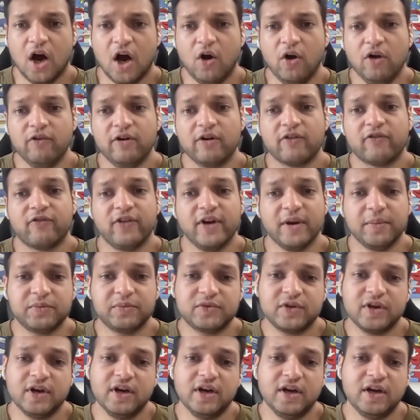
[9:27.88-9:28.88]
However,
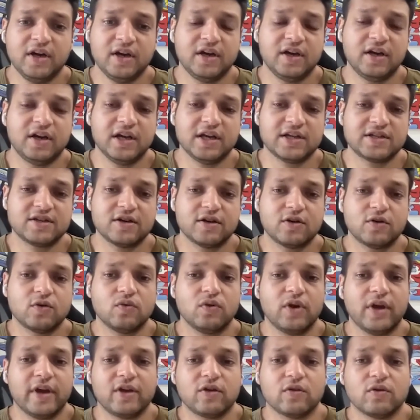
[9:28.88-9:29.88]
Web3 takes it
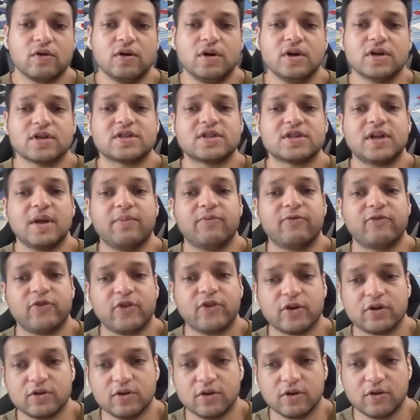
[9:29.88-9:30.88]
to like, you know, a step
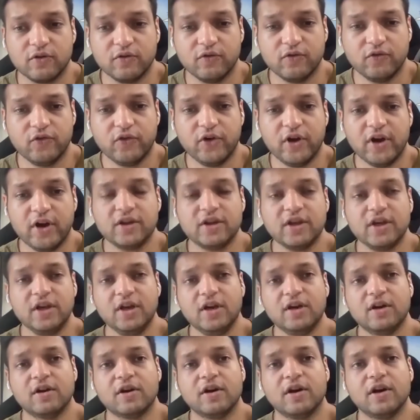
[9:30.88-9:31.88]
further where the
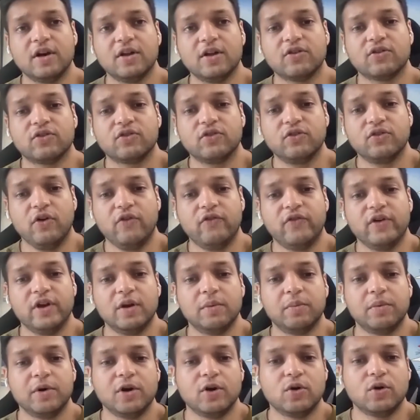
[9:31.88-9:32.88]
internet is
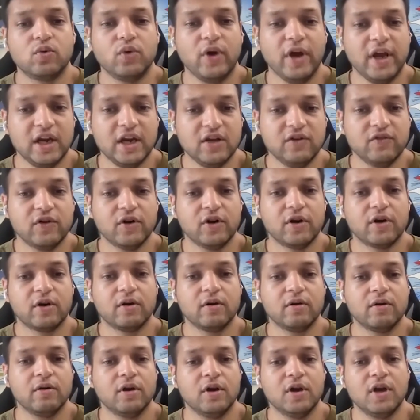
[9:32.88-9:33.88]
available to
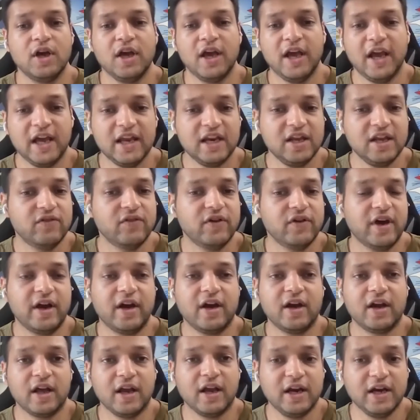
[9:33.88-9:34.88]
anyone,
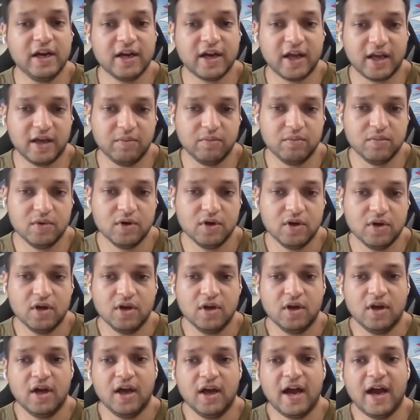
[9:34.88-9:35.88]
anywhere at any time.
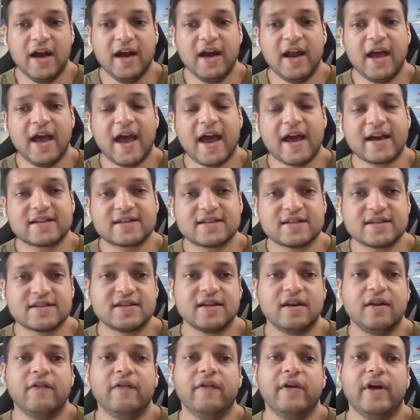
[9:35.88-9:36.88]
And
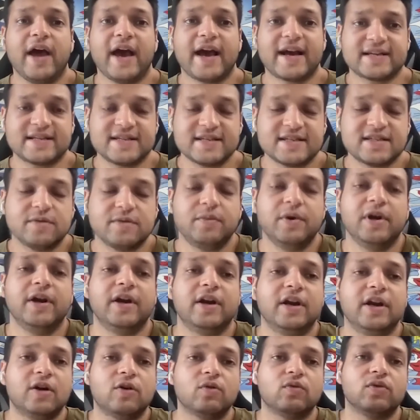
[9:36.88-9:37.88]

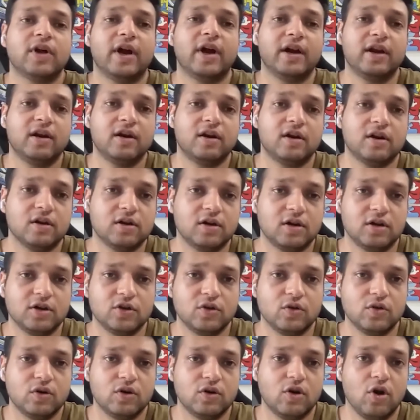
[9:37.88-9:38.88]
accessibility to that,
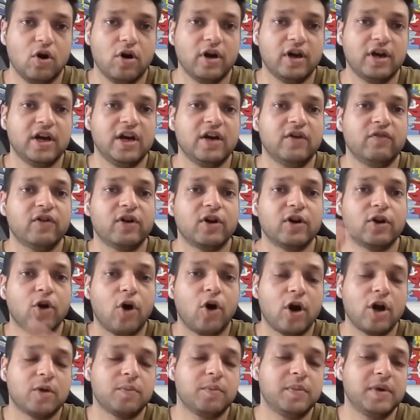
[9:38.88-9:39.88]
you know, content will
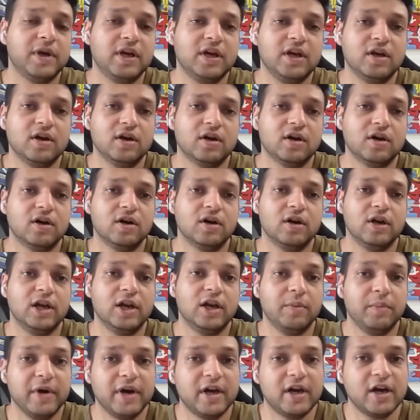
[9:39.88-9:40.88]
not be
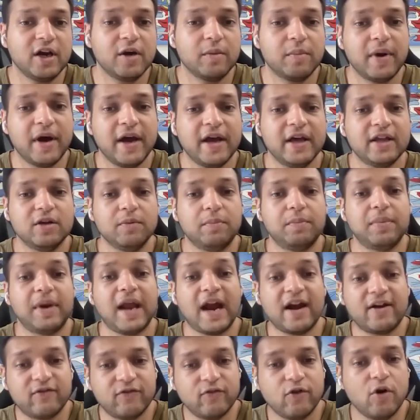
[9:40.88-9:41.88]
limited by the
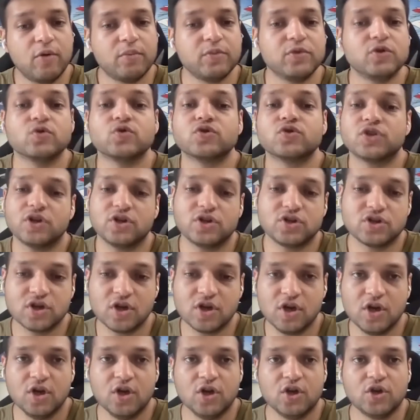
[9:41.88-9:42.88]
platform
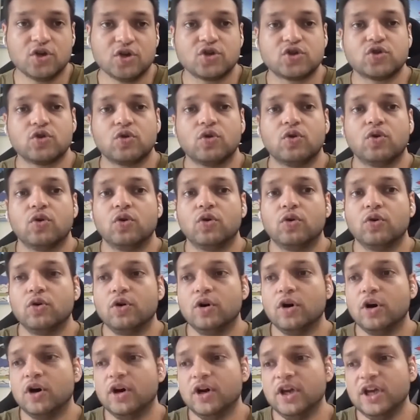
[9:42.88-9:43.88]
usage.
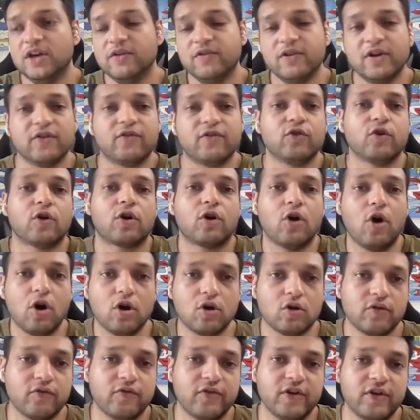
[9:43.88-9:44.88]
So even if you're
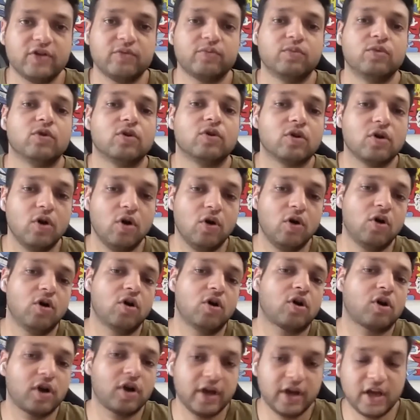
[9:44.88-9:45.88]
not on Facebook
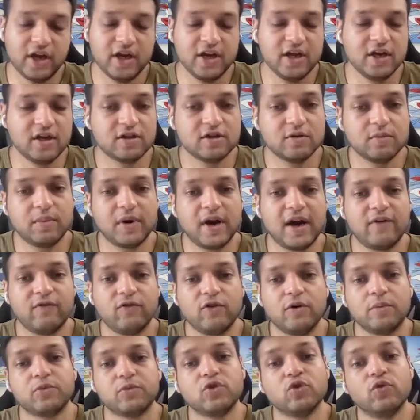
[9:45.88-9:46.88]
or like any other
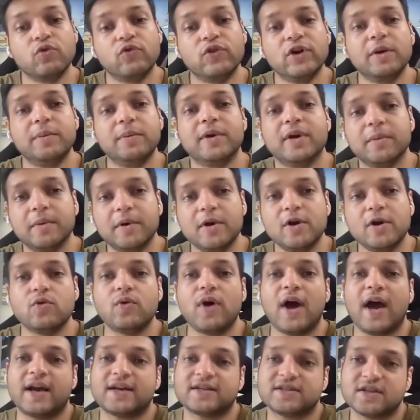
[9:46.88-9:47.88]
platform, you will be able
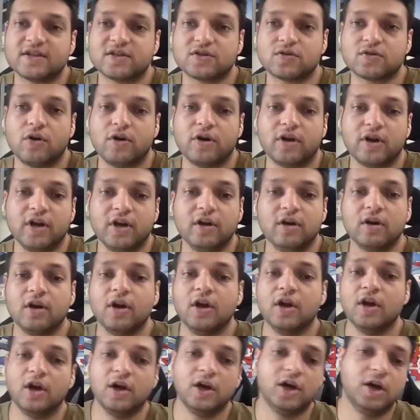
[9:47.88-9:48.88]
to access content
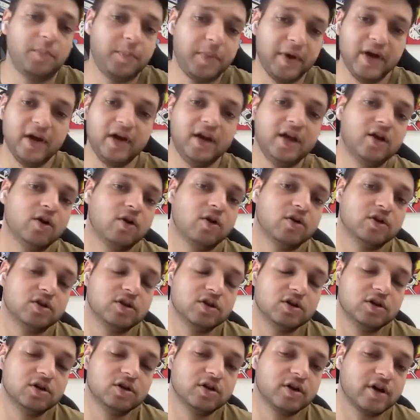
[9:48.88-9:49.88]
depending
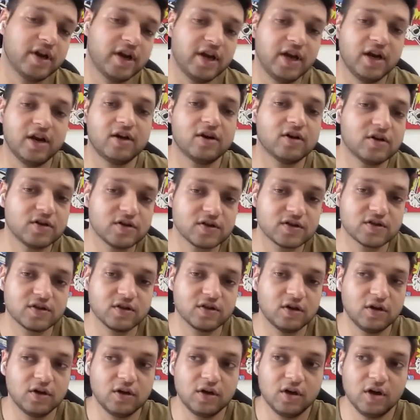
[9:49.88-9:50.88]
on the creator's
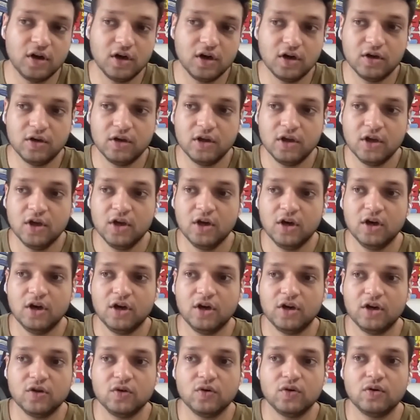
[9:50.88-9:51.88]

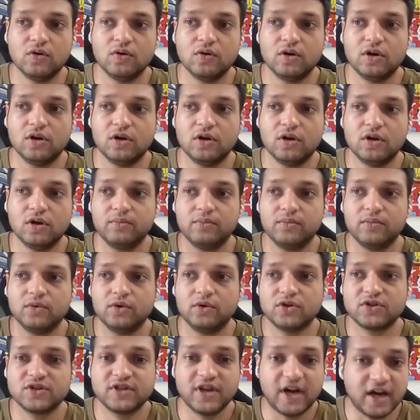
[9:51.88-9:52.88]
you know,
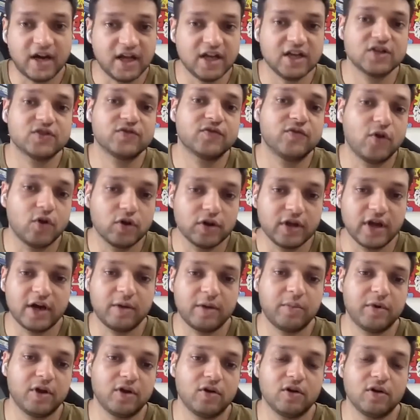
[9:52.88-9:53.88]
settings for
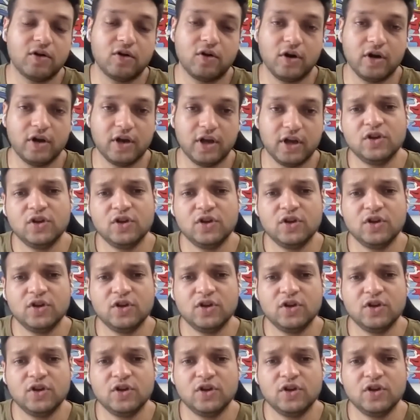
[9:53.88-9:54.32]
that particular.